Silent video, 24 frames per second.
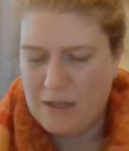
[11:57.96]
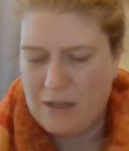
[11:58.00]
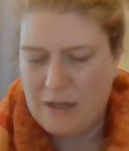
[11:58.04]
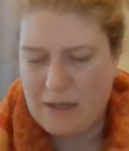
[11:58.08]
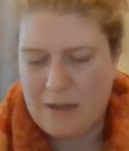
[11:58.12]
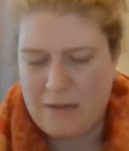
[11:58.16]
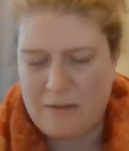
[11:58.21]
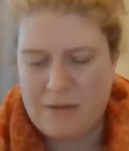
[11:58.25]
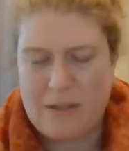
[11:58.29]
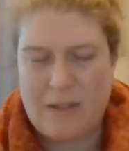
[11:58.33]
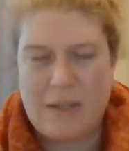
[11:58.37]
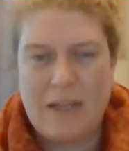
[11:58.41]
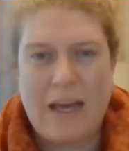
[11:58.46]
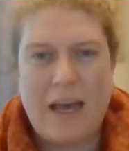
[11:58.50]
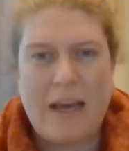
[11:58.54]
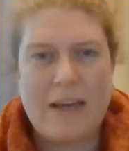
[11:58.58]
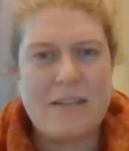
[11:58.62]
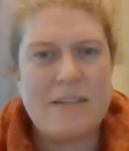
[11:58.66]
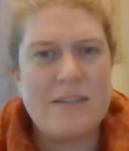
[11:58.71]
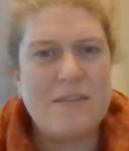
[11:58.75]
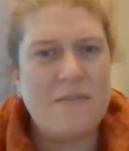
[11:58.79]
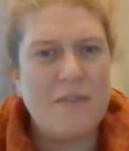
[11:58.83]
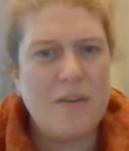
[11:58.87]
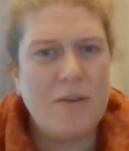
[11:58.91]
Now the
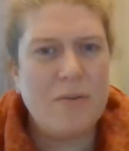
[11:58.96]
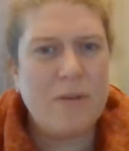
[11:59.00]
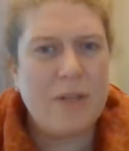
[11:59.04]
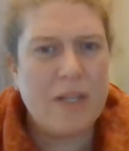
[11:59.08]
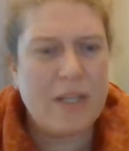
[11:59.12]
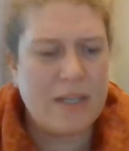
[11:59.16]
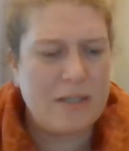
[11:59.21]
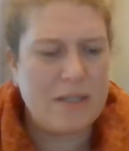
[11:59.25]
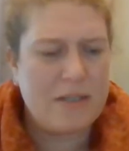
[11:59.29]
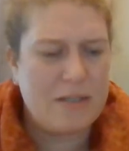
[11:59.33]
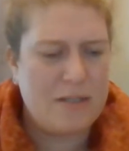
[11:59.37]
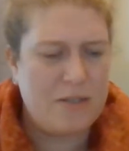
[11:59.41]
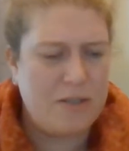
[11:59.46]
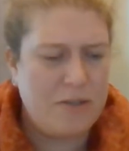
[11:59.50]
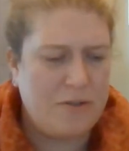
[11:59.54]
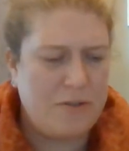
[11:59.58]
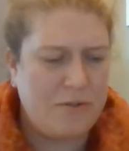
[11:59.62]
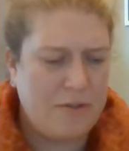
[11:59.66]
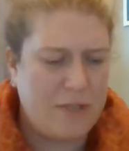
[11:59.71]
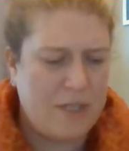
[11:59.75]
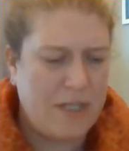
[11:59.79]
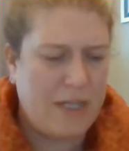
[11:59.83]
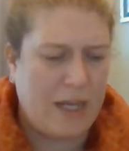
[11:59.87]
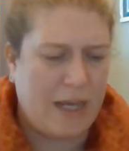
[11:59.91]
last few things to do
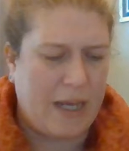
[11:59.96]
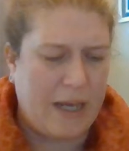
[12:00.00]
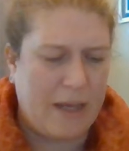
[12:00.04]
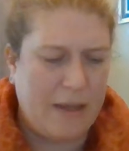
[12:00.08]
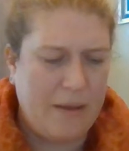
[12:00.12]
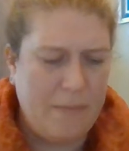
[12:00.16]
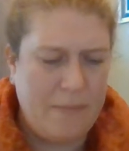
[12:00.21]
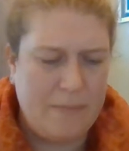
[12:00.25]
today,